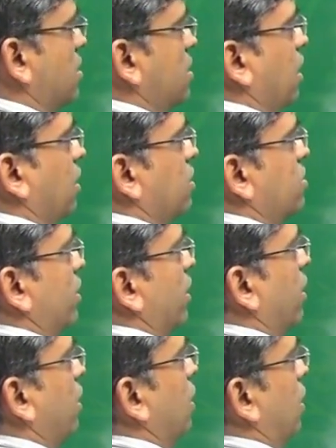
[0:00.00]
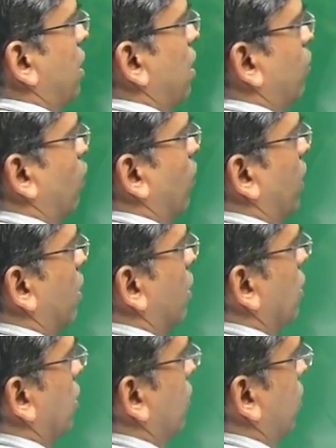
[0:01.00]
occurs in number
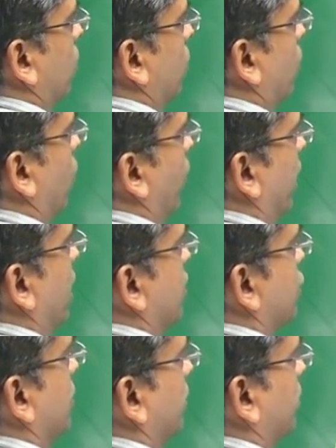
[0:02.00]
one, old age,